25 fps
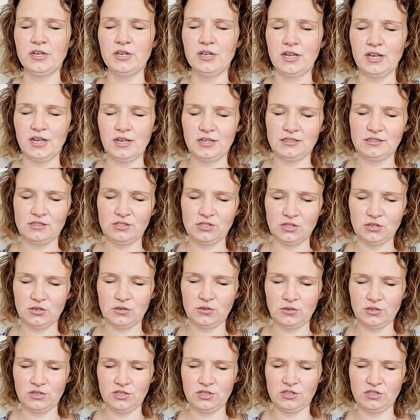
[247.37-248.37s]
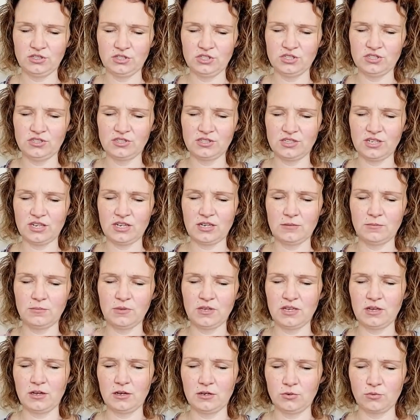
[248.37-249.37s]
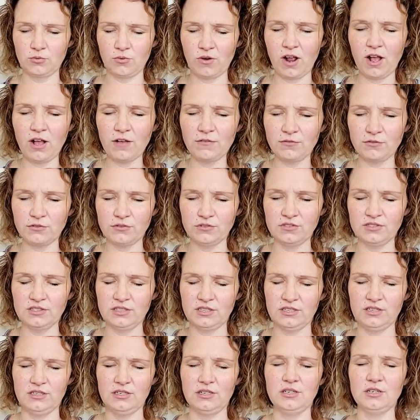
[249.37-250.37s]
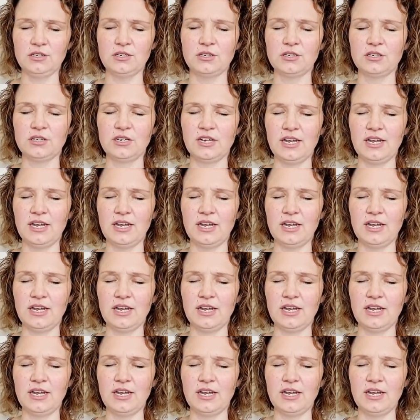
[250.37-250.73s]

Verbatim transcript: and so you're just like being unraveled in here